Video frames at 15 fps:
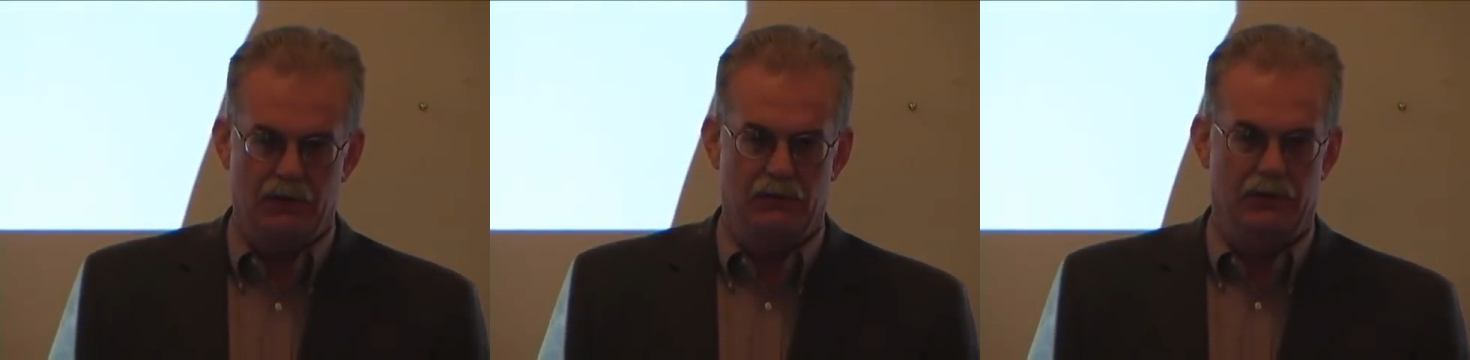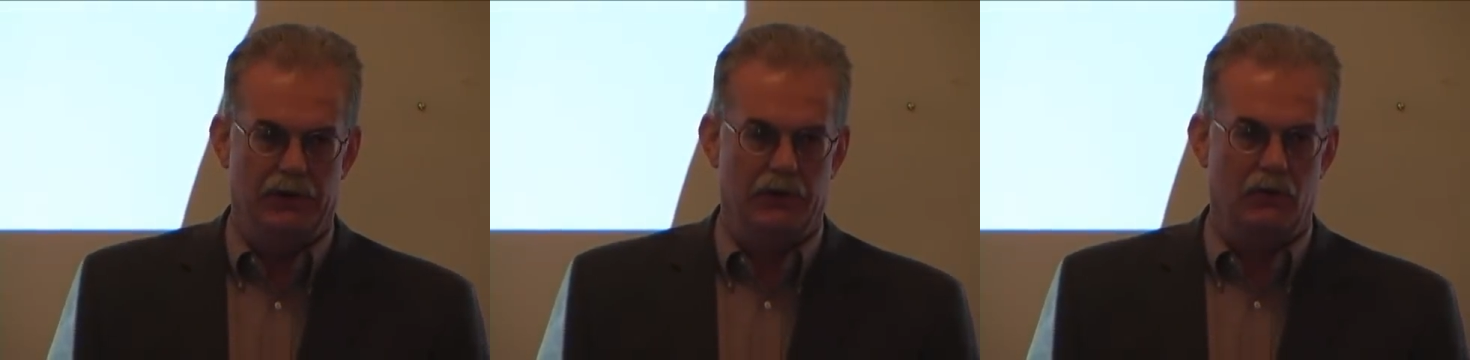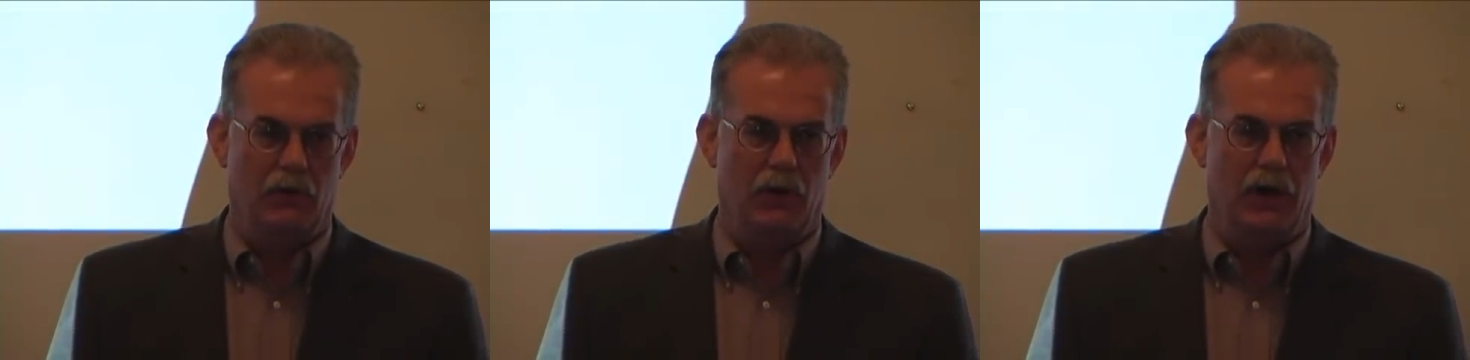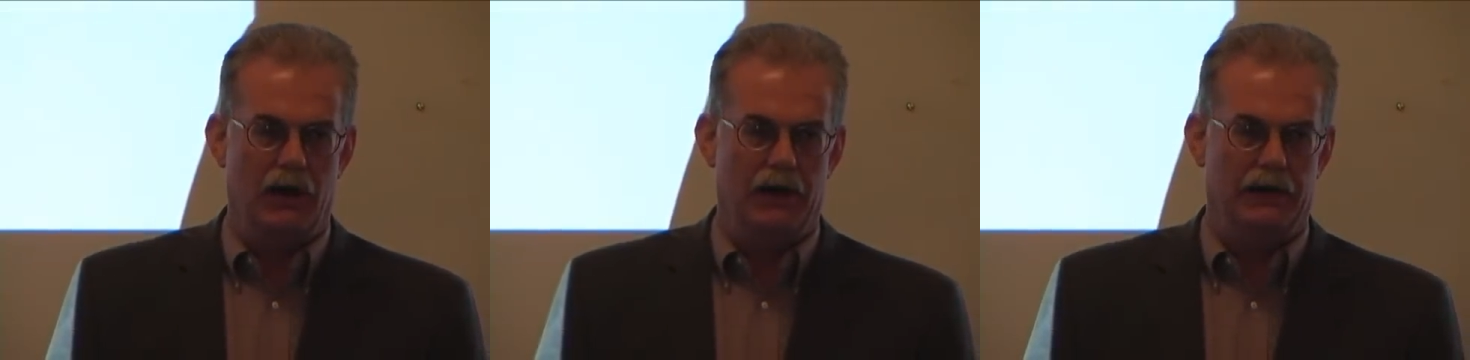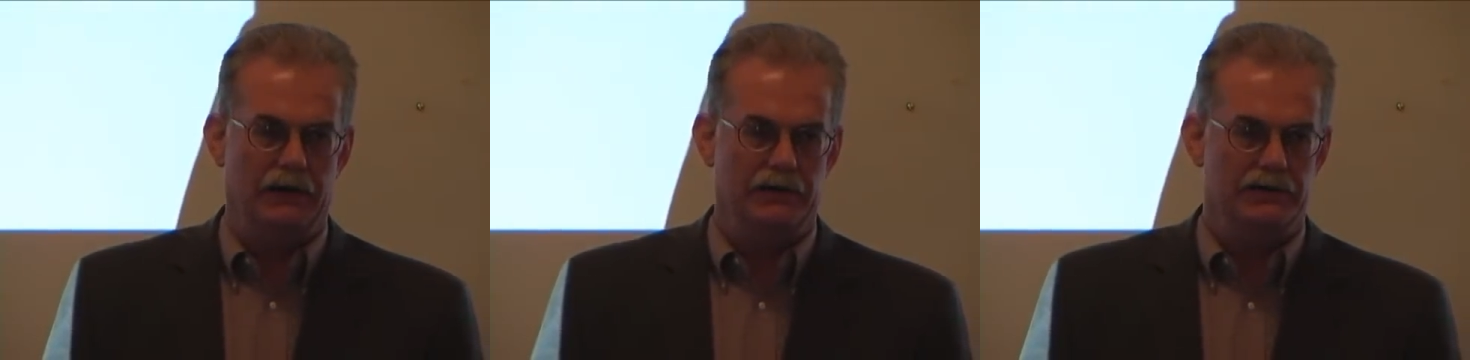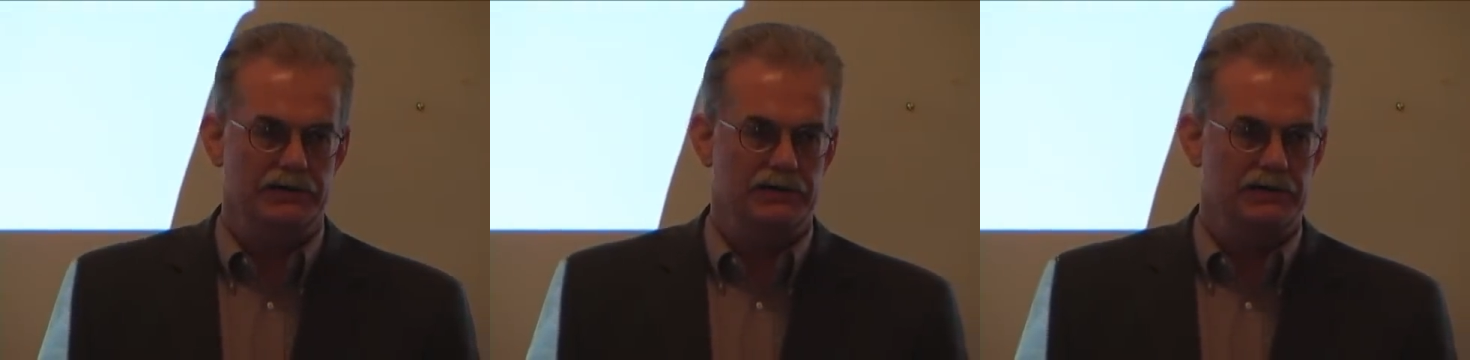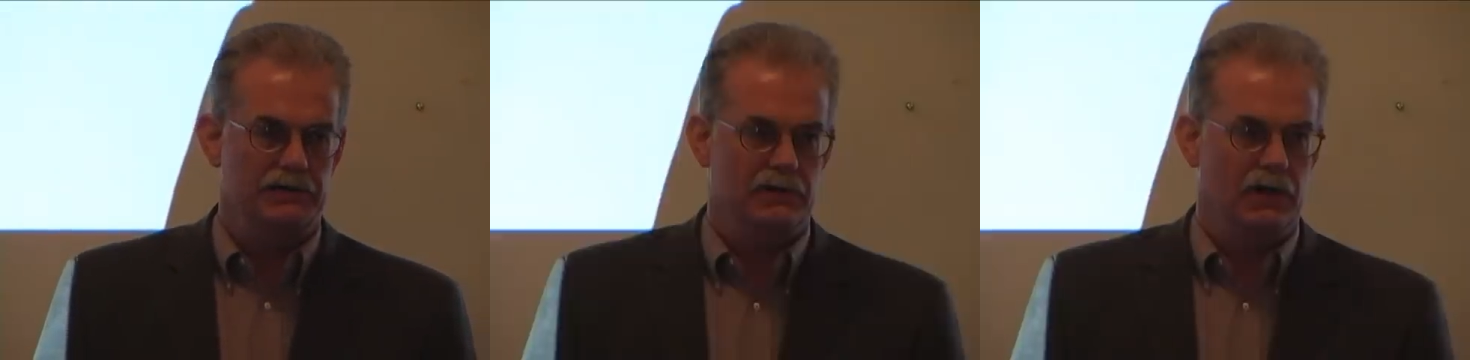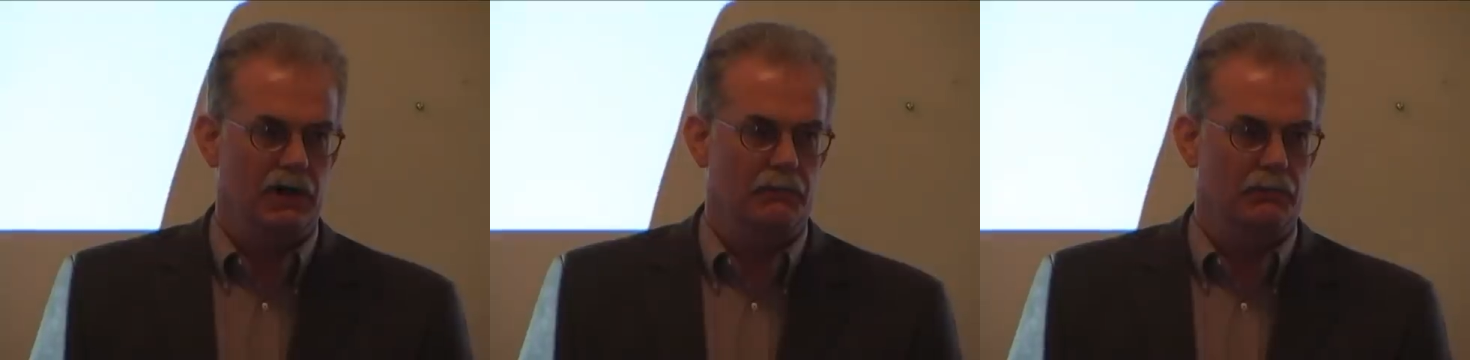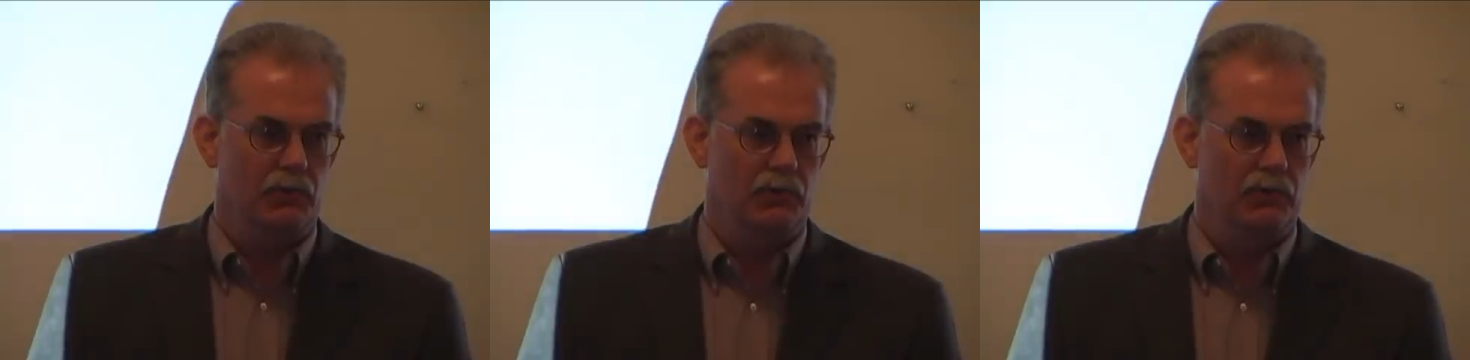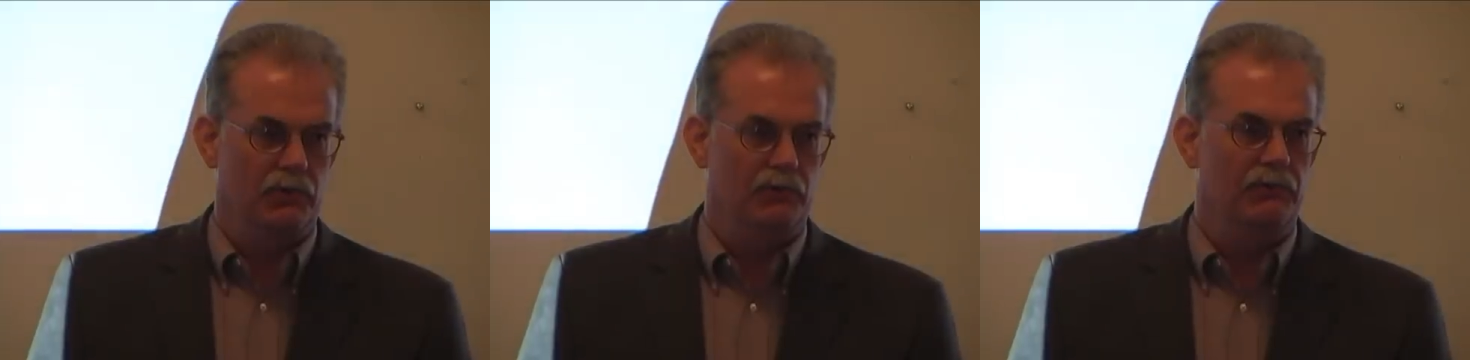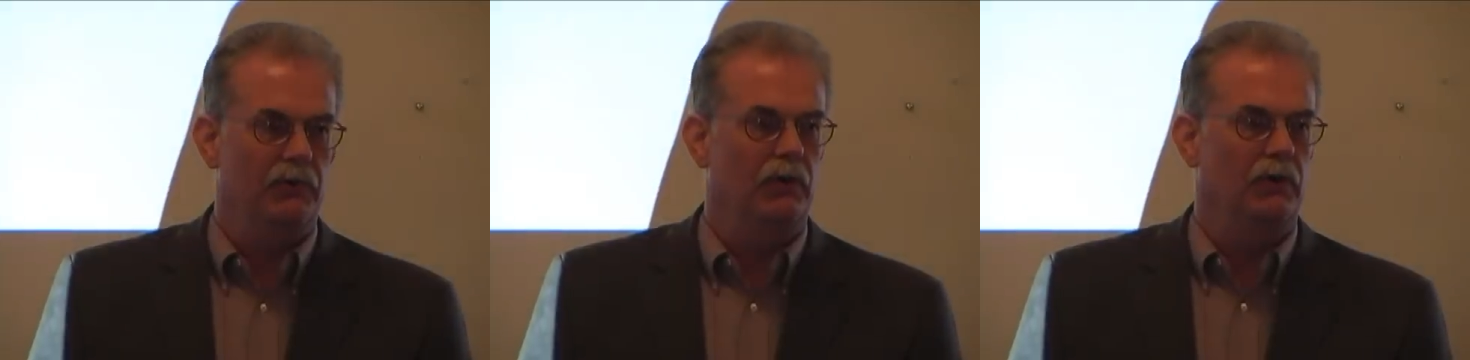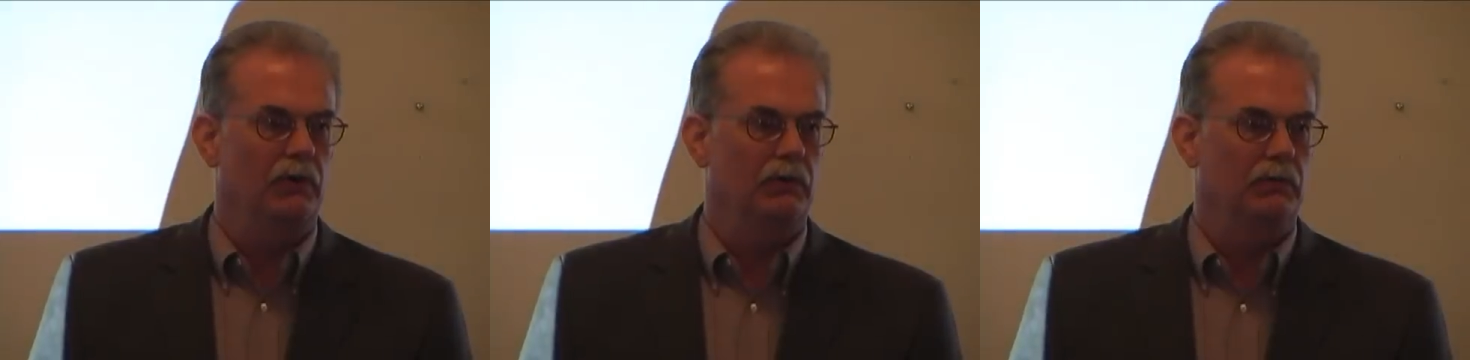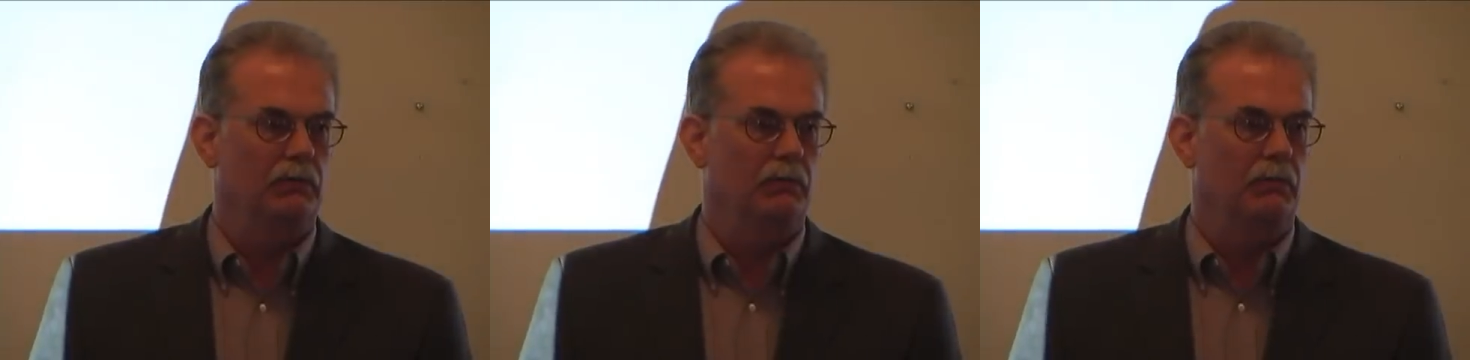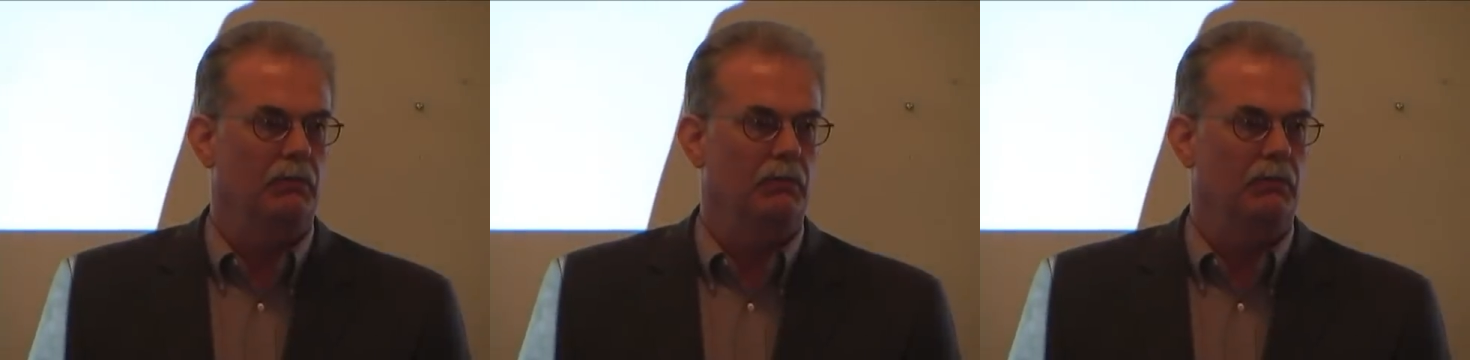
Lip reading: requires approval